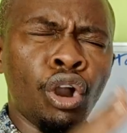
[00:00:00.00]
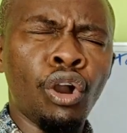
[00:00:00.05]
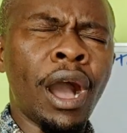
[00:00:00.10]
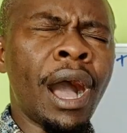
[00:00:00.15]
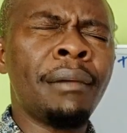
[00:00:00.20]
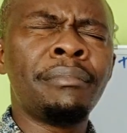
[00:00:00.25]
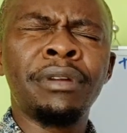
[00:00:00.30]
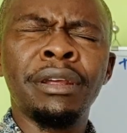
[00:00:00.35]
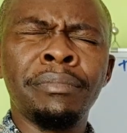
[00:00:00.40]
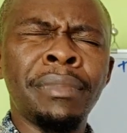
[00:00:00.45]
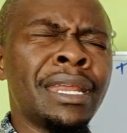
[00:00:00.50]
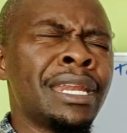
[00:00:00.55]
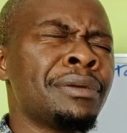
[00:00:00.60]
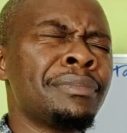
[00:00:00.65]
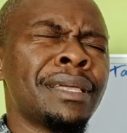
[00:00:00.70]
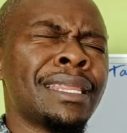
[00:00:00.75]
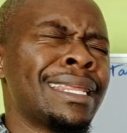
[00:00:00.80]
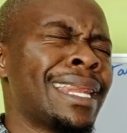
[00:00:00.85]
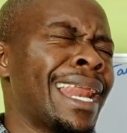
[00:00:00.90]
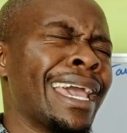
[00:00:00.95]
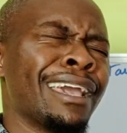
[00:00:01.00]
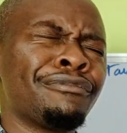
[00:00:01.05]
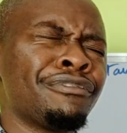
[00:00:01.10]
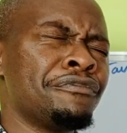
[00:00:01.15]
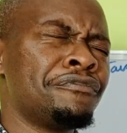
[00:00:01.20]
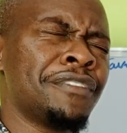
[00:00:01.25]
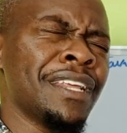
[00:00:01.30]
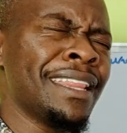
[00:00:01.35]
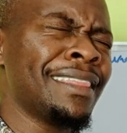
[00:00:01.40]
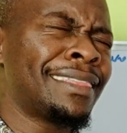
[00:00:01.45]
I'm remaining with like
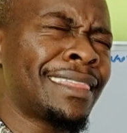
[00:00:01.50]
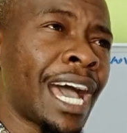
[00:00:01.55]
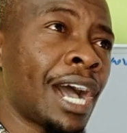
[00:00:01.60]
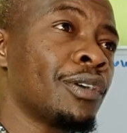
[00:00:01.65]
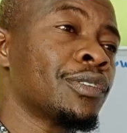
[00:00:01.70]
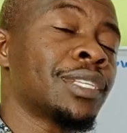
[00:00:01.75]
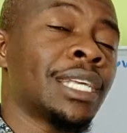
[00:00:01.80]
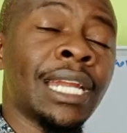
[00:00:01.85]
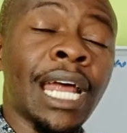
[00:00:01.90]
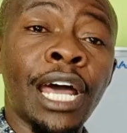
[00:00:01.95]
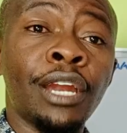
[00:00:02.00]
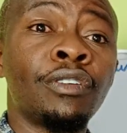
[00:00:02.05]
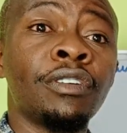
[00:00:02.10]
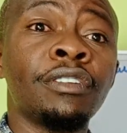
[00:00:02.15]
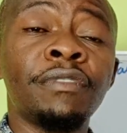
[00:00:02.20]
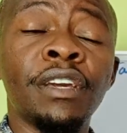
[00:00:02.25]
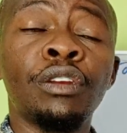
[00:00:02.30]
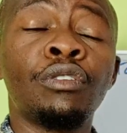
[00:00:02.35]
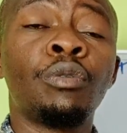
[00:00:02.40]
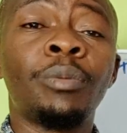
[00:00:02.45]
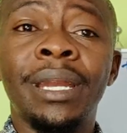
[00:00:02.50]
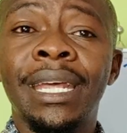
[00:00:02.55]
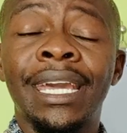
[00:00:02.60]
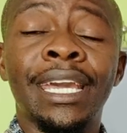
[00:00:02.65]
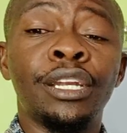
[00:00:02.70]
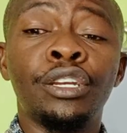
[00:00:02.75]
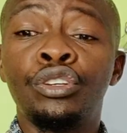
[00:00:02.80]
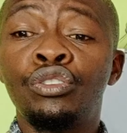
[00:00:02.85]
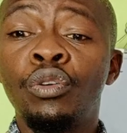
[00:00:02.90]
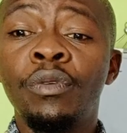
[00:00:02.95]
15,000. I don't even know what I
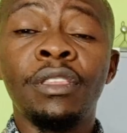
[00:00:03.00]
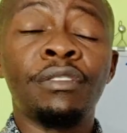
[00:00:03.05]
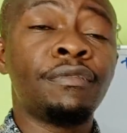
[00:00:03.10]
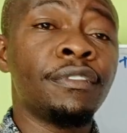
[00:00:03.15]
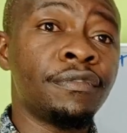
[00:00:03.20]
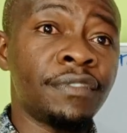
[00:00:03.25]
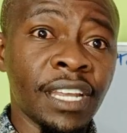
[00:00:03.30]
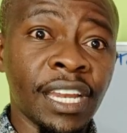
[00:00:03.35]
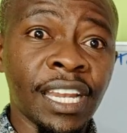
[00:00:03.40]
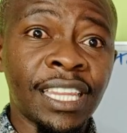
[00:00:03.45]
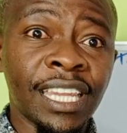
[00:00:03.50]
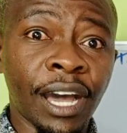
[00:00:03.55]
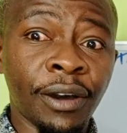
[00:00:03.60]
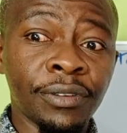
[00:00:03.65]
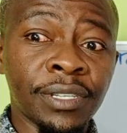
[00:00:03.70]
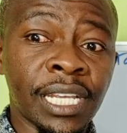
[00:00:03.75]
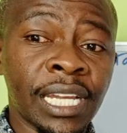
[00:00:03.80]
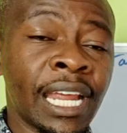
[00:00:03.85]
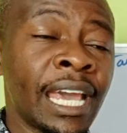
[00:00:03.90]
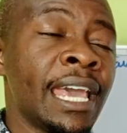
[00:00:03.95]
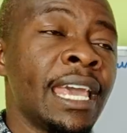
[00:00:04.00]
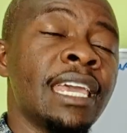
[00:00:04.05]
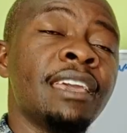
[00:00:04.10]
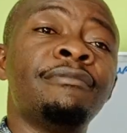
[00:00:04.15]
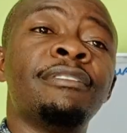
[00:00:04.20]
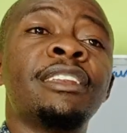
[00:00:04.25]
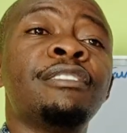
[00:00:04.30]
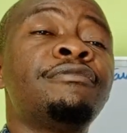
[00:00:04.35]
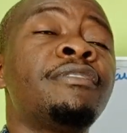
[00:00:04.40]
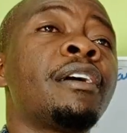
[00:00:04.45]
can do with 15,000.
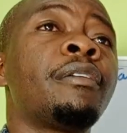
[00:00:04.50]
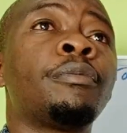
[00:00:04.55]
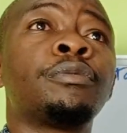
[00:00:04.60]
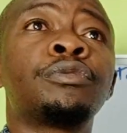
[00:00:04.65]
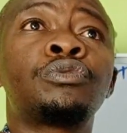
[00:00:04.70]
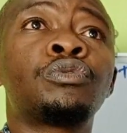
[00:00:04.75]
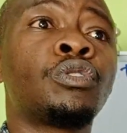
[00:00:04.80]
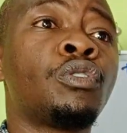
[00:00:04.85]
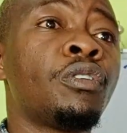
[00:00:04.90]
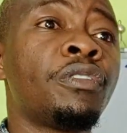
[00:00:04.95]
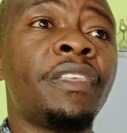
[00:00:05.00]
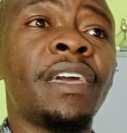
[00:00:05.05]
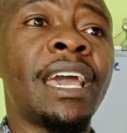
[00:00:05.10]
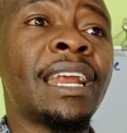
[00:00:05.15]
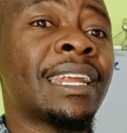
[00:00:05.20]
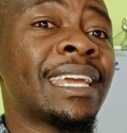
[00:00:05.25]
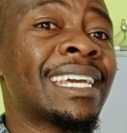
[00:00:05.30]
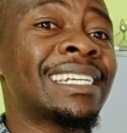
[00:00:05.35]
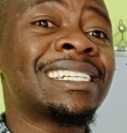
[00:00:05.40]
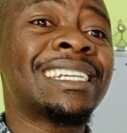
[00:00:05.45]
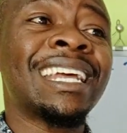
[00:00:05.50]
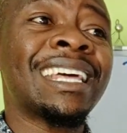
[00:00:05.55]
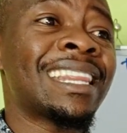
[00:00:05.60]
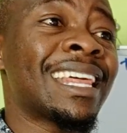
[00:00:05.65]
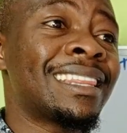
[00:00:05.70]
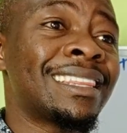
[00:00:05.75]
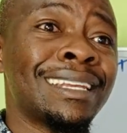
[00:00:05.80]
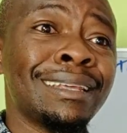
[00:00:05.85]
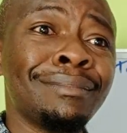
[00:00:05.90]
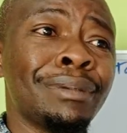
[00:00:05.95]
Even if I was to go there and get
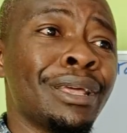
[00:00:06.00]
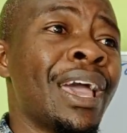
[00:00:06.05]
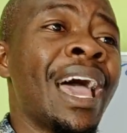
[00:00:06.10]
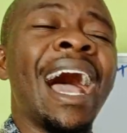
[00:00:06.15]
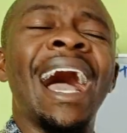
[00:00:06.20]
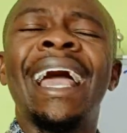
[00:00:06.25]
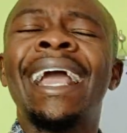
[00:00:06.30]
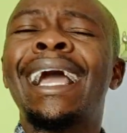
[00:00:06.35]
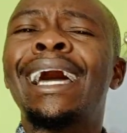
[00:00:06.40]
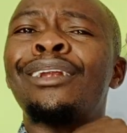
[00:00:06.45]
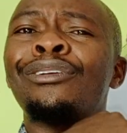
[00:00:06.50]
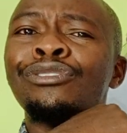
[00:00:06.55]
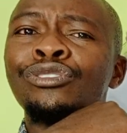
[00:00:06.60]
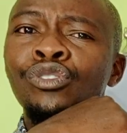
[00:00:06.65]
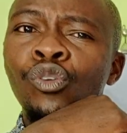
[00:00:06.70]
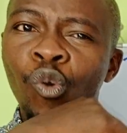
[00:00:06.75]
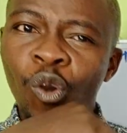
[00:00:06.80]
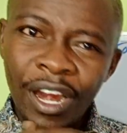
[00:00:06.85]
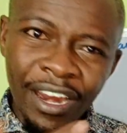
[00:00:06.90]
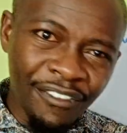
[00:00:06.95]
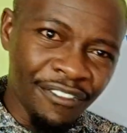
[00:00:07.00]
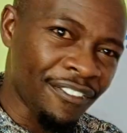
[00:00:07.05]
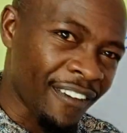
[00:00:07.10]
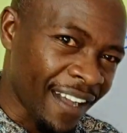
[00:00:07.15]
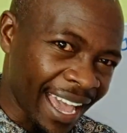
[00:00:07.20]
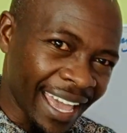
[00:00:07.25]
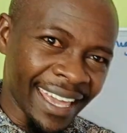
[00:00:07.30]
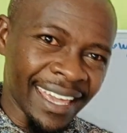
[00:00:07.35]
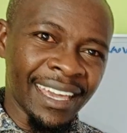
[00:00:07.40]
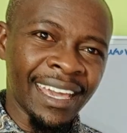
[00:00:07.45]
another 3 million, I cannot
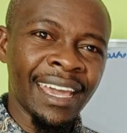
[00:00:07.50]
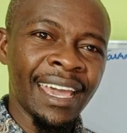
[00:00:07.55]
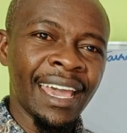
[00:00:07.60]
qualify.